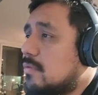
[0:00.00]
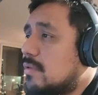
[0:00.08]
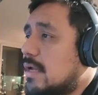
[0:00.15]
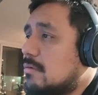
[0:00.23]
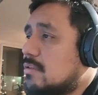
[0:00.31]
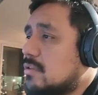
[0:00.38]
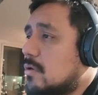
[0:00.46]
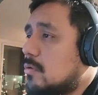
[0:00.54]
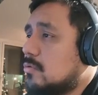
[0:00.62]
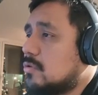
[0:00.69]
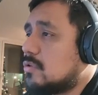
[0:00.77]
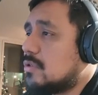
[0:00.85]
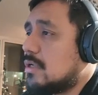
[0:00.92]
Now it's
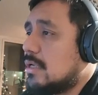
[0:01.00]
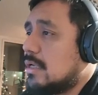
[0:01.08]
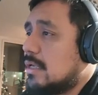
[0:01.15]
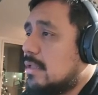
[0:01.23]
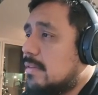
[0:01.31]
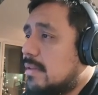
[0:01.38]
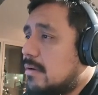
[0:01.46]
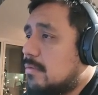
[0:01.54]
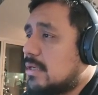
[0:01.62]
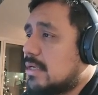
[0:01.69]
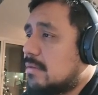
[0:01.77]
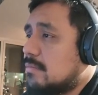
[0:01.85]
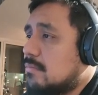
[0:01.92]
closed. Now we
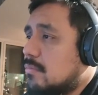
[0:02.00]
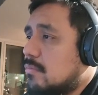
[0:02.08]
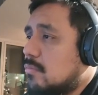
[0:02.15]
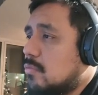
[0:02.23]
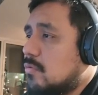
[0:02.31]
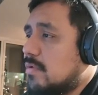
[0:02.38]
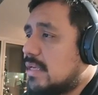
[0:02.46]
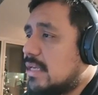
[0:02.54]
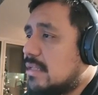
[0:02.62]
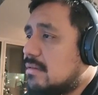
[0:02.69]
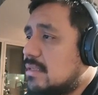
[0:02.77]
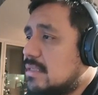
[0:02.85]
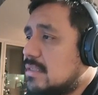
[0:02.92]
can move again
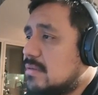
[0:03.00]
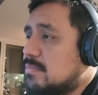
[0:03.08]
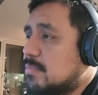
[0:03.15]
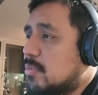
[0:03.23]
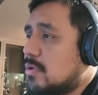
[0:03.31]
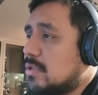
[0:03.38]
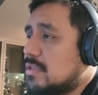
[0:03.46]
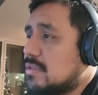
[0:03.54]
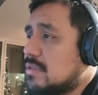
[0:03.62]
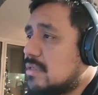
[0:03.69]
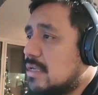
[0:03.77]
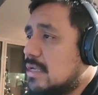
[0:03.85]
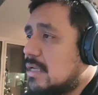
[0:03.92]
these points
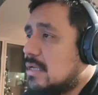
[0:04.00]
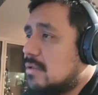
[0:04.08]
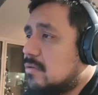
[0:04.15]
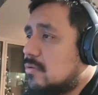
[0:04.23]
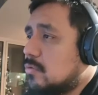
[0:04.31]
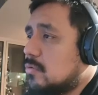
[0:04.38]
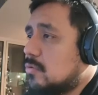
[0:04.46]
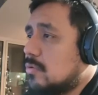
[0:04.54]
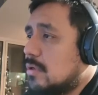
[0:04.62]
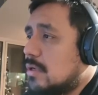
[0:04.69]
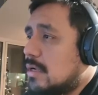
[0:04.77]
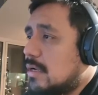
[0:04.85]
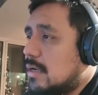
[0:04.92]
to
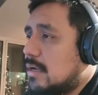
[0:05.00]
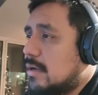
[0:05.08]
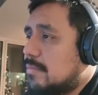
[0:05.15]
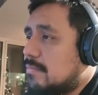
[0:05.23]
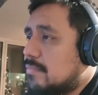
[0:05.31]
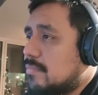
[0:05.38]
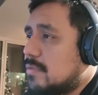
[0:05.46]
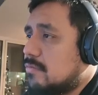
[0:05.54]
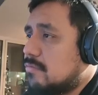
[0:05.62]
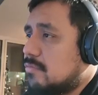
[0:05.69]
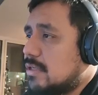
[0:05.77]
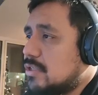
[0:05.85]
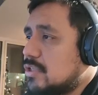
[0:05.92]

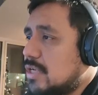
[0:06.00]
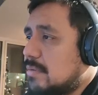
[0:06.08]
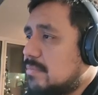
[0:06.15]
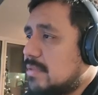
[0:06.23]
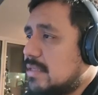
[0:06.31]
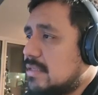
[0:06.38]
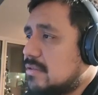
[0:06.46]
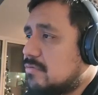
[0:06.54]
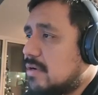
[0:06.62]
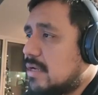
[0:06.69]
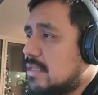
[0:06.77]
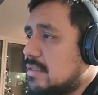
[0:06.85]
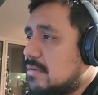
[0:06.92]
reshape this,
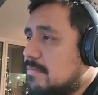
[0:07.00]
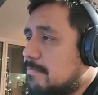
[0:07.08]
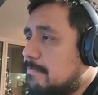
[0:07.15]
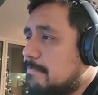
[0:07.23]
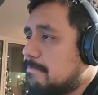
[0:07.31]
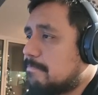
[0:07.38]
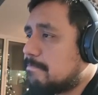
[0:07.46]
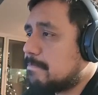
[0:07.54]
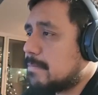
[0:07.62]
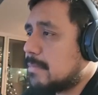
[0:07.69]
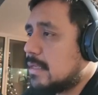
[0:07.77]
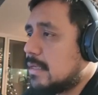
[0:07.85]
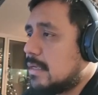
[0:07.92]
right?
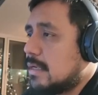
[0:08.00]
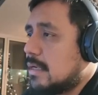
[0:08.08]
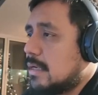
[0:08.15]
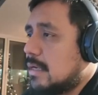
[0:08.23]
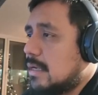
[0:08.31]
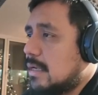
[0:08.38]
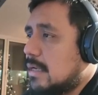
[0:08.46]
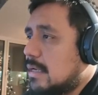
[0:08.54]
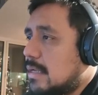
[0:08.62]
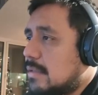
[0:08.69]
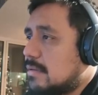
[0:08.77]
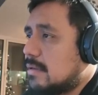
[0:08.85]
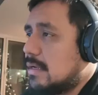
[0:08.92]

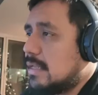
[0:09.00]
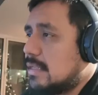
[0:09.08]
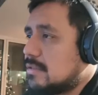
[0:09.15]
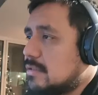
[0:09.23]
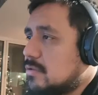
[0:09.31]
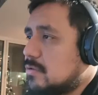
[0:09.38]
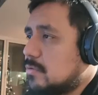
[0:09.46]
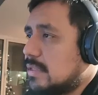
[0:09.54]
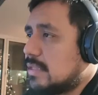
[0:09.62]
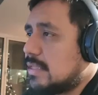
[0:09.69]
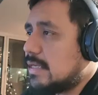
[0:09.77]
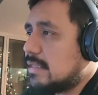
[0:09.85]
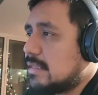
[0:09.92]
And let's do it
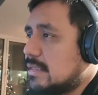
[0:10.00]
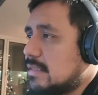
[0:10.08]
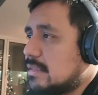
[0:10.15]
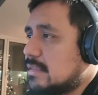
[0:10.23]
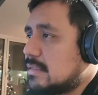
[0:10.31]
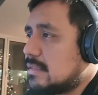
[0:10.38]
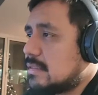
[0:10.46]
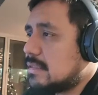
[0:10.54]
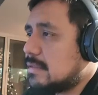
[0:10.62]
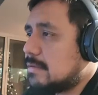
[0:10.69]
like this.